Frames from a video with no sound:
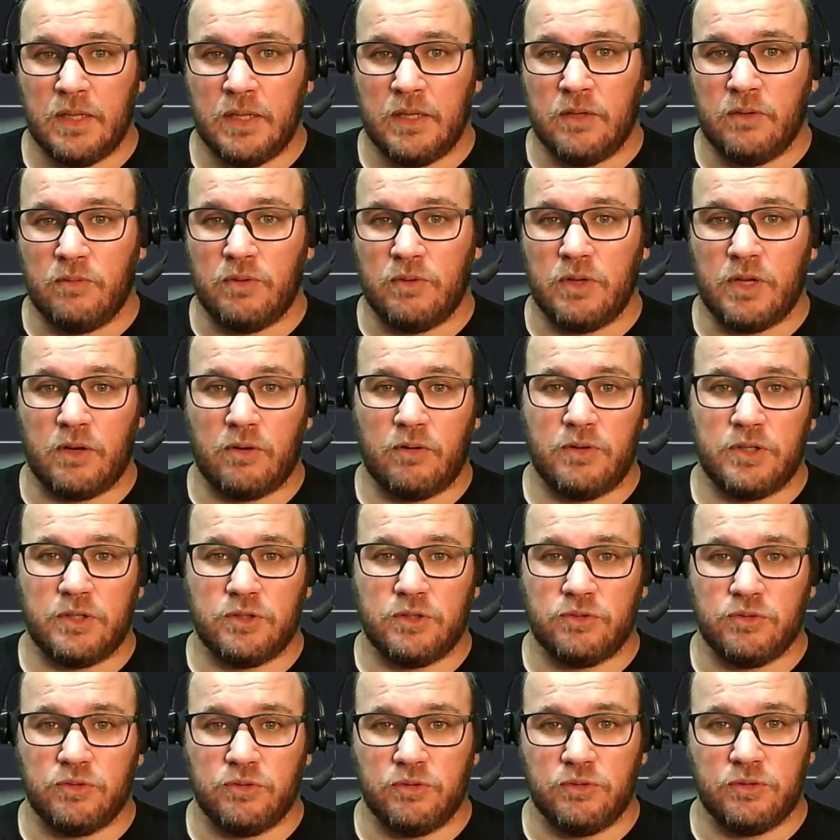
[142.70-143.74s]
We are going
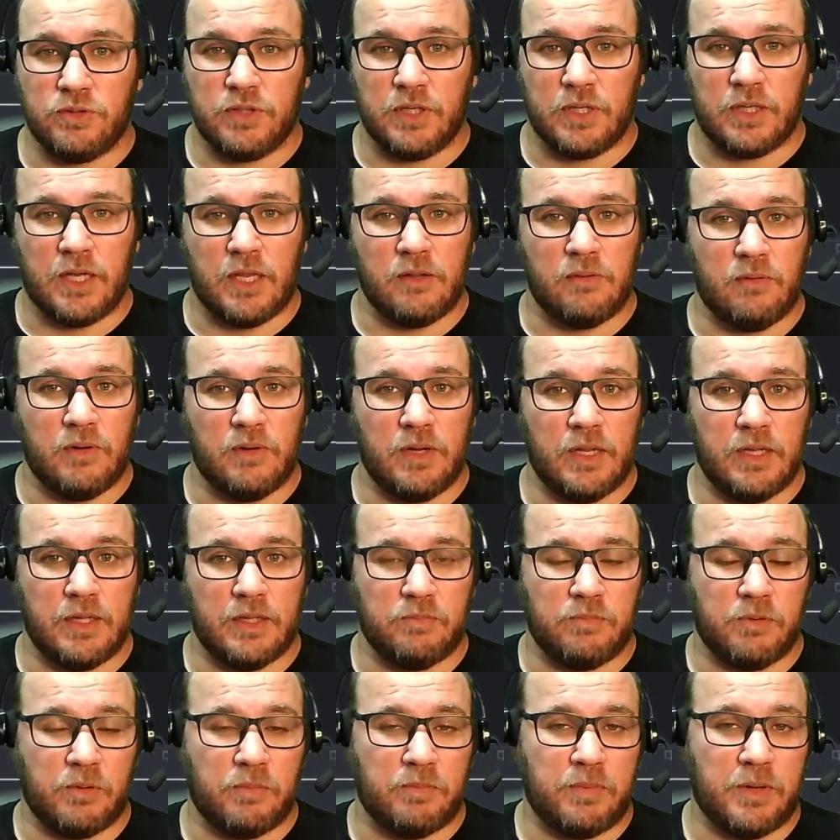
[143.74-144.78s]
to use the
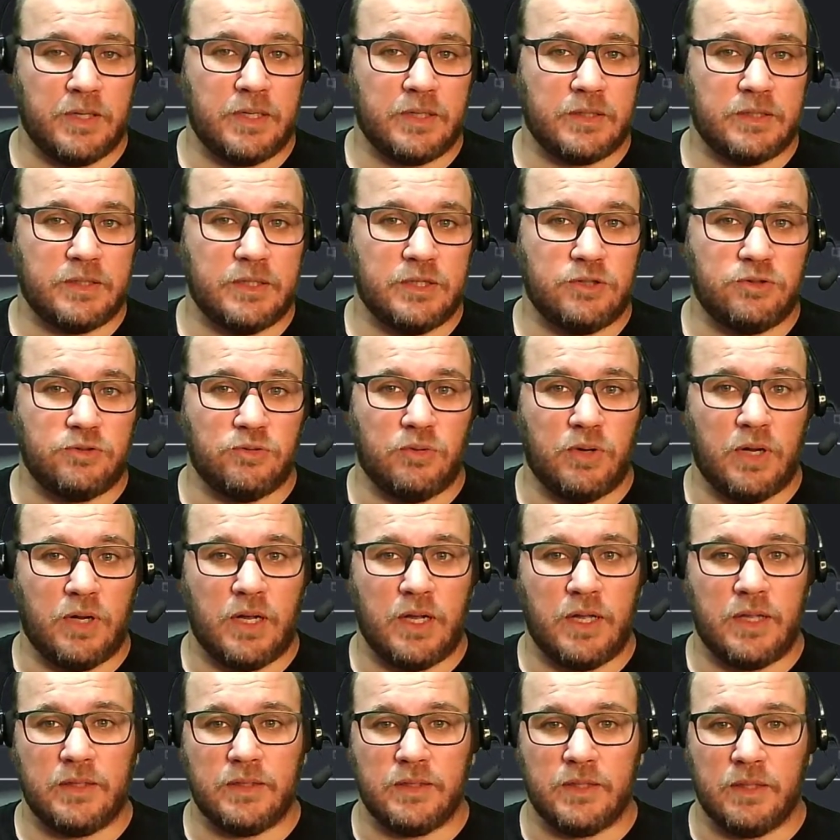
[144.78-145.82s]
calculated properties to
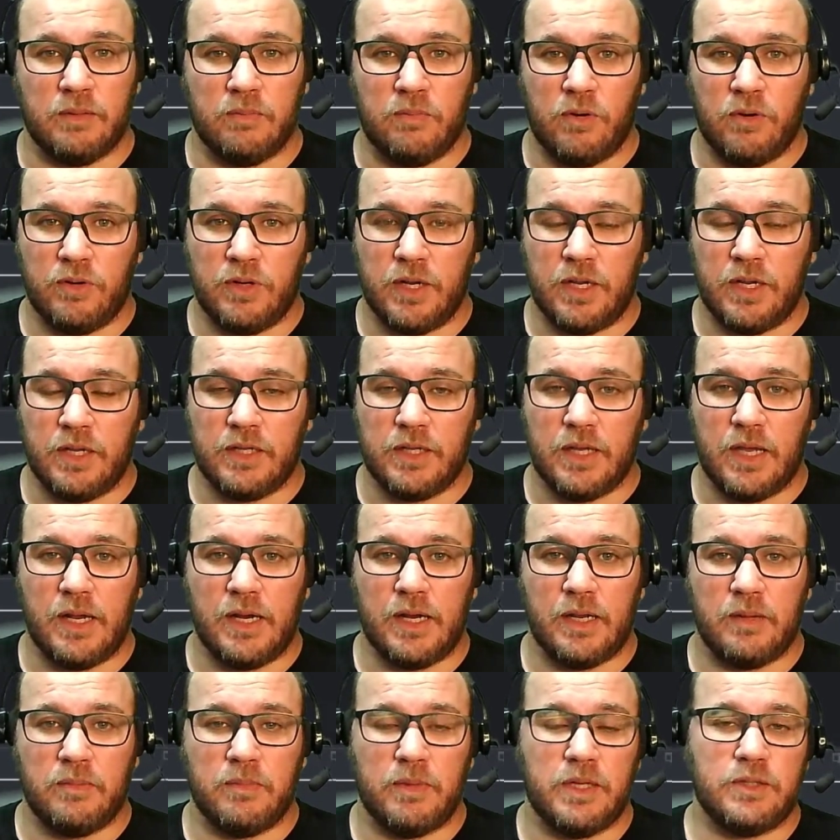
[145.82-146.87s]
add the money
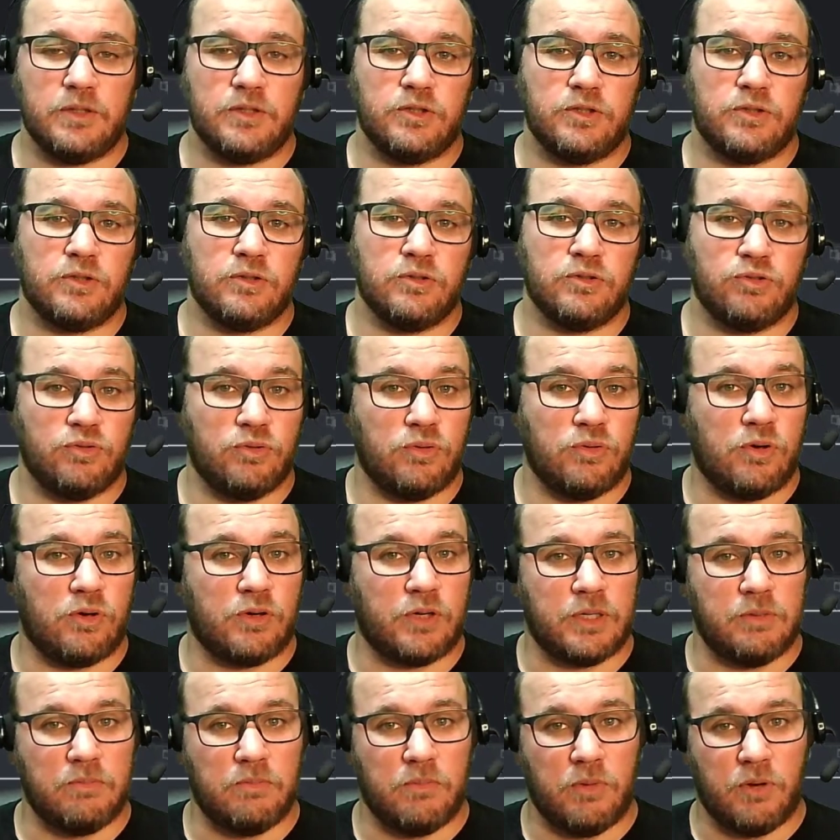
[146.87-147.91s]
element to our
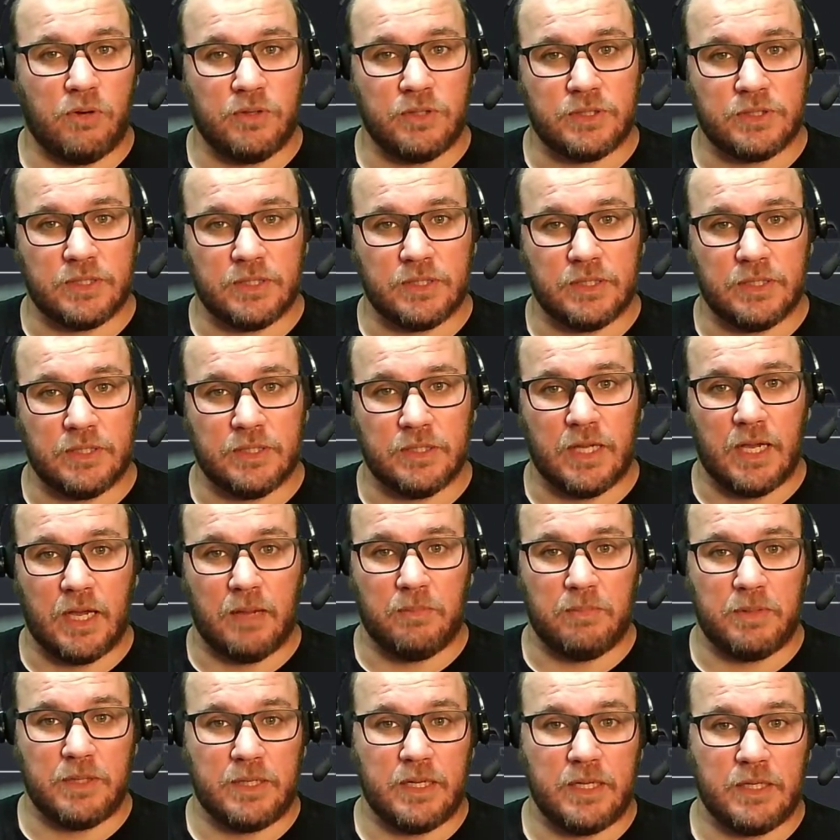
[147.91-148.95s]
invoicing
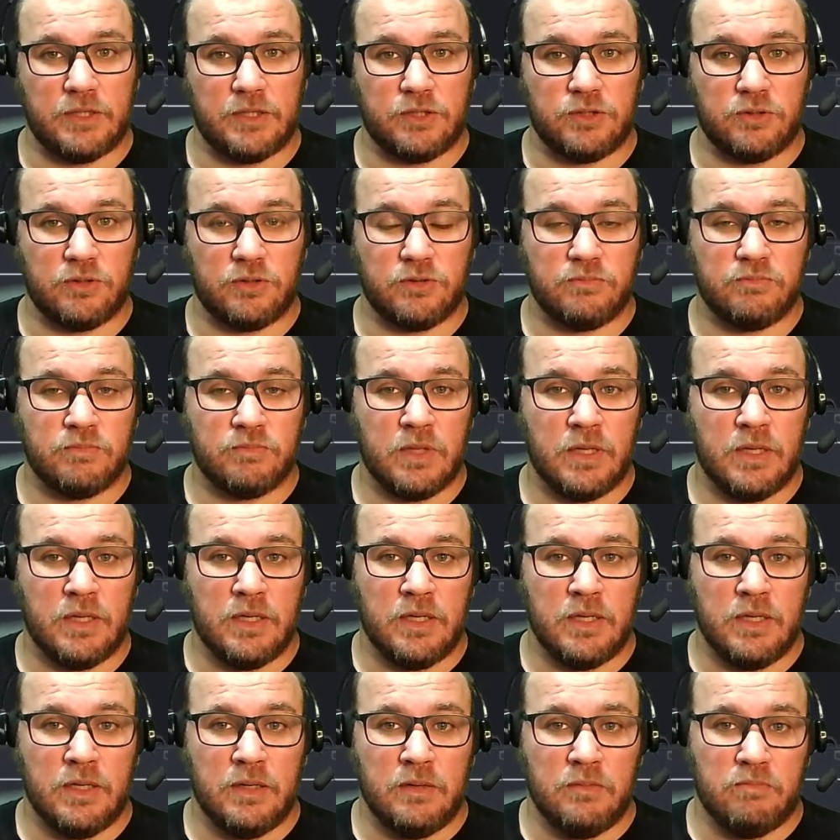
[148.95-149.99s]
application,
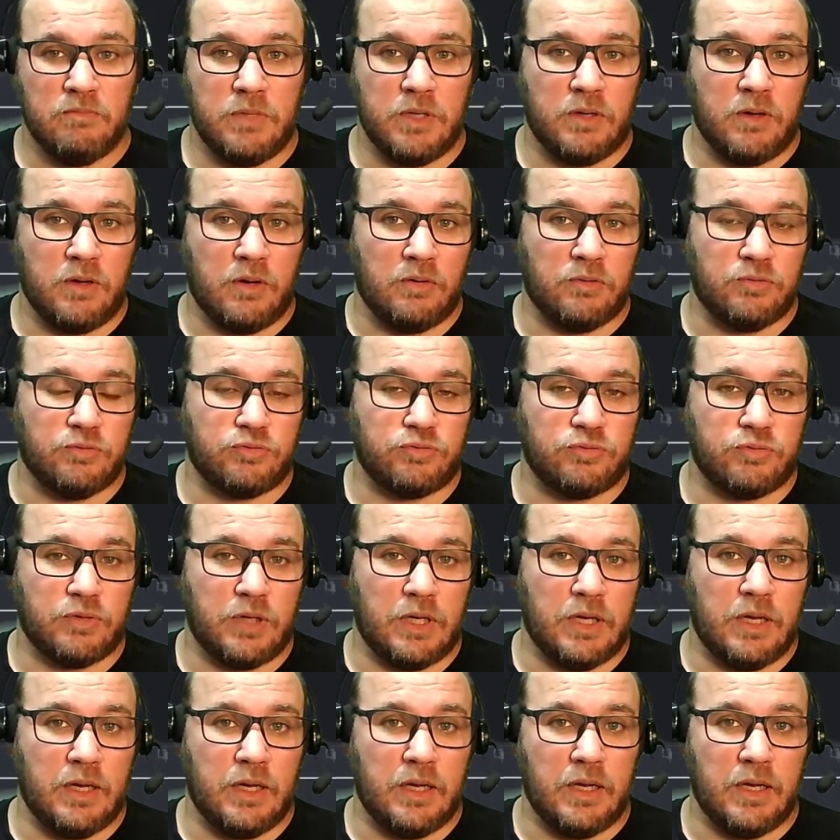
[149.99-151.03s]
because
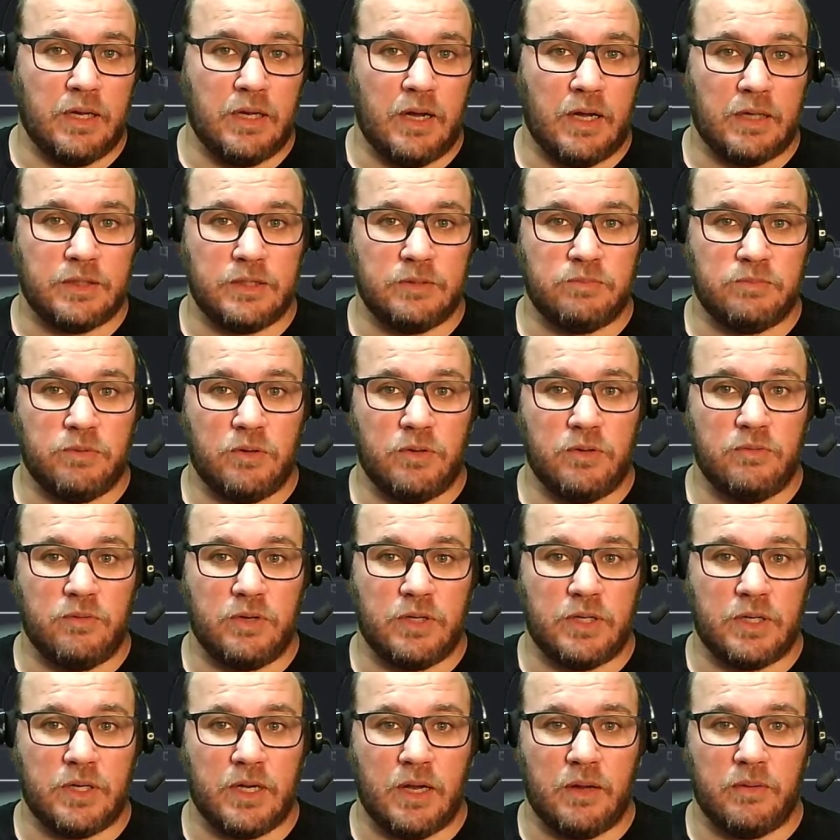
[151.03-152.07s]
at this point we
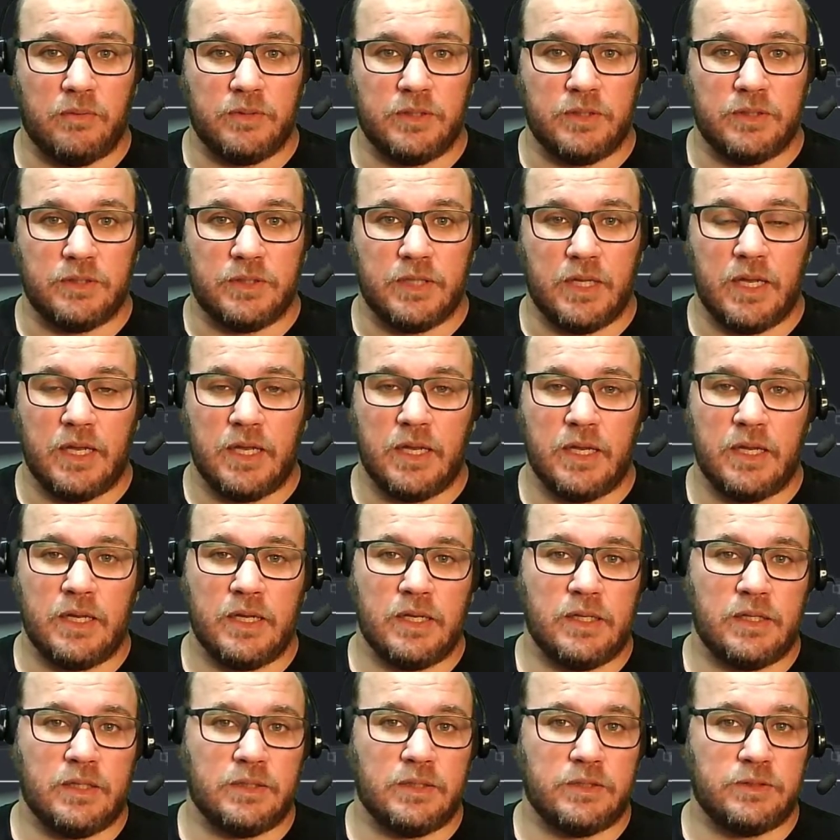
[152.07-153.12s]
have
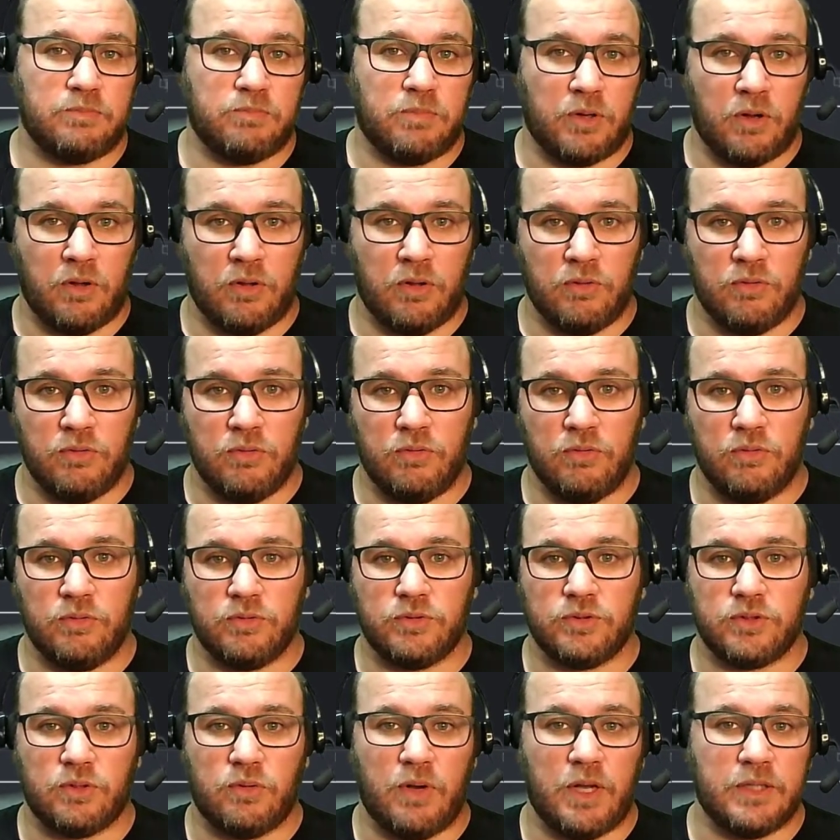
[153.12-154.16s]
details,
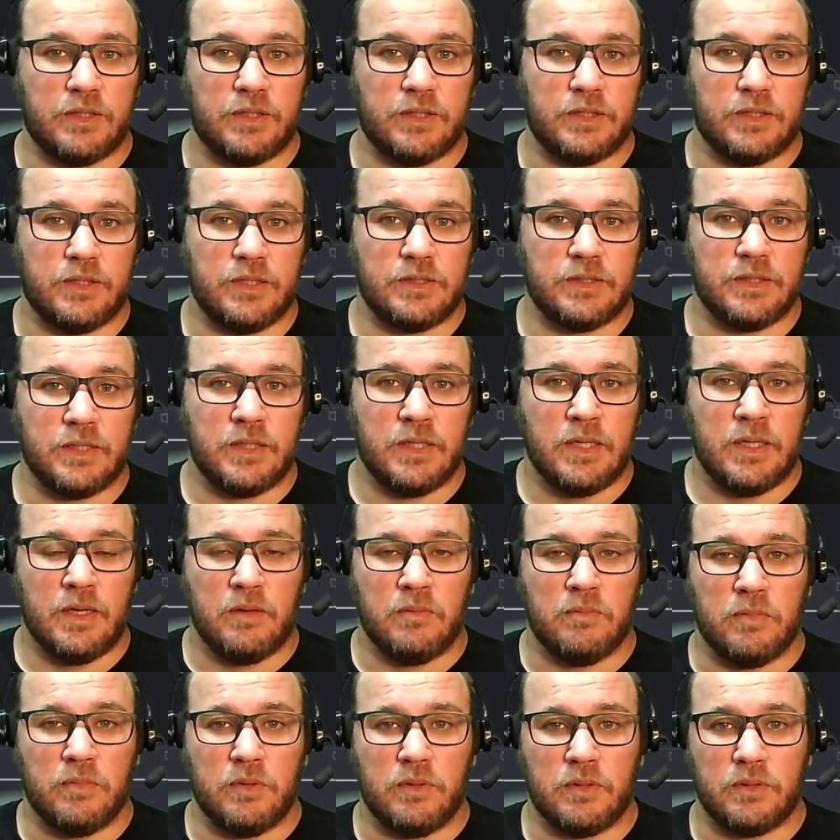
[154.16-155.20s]
products, quantities,
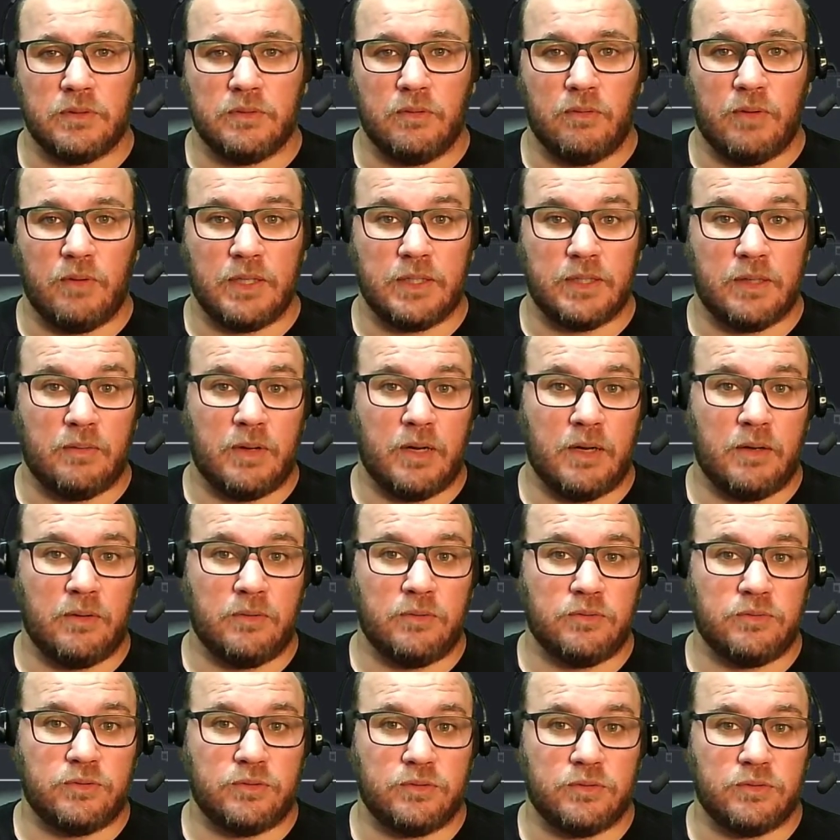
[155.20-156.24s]
but what
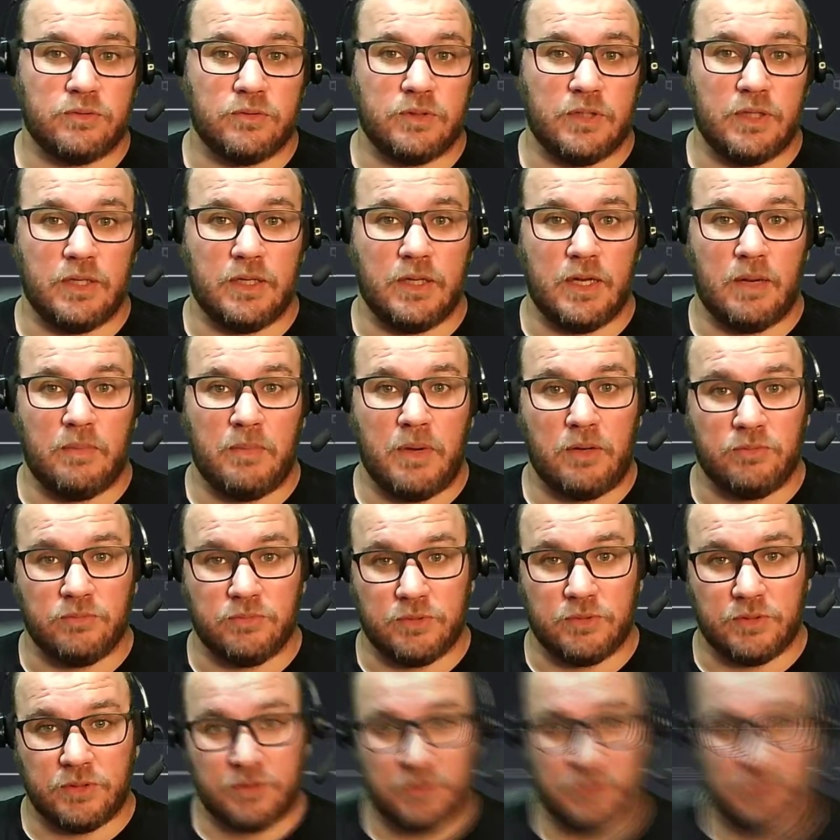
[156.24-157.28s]
about the amount?